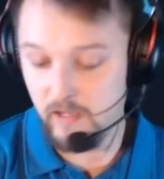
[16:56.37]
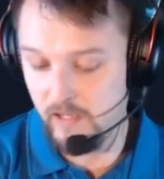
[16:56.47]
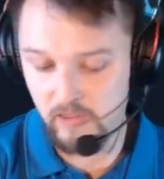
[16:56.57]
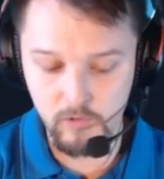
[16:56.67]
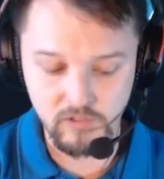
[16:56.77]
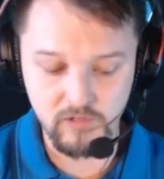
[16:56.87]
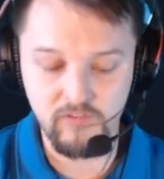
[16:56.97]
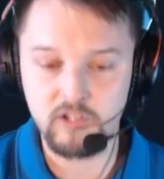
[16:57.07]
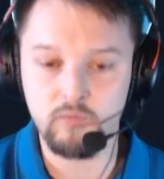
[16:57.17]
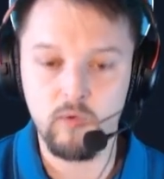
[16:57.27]
in the most
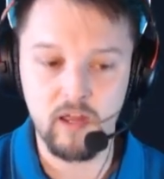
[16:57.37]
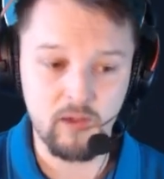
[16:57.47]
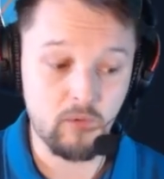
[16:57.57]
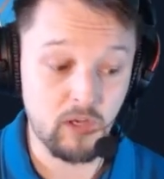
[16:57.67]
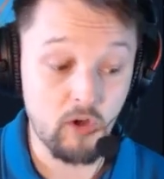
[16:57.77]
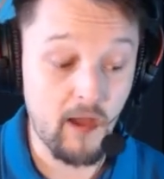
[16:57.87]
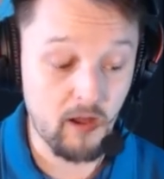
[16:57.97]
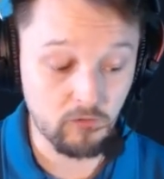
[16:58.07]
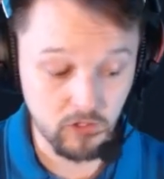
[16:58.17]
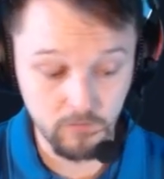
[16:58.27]
efficient way that we know
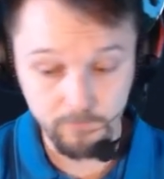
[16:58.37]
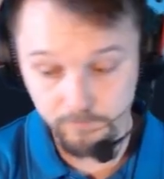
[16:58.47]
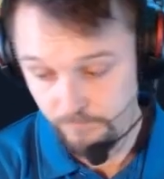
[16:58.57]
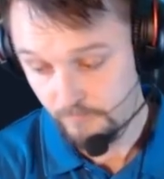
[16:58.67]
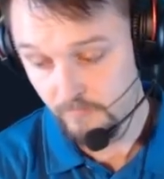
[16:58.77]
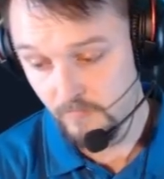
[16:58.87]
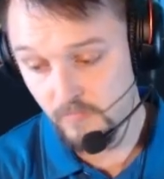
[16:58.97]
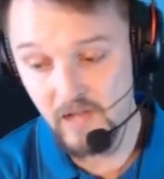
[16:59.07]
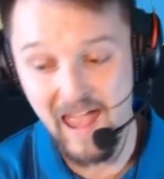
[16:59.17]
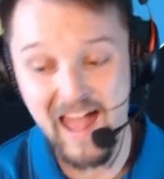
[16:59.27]
how to.
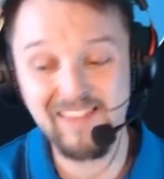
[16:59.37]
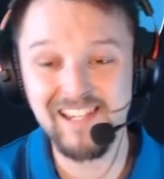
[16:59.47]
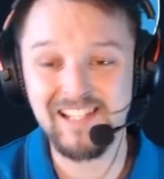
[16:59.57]
At the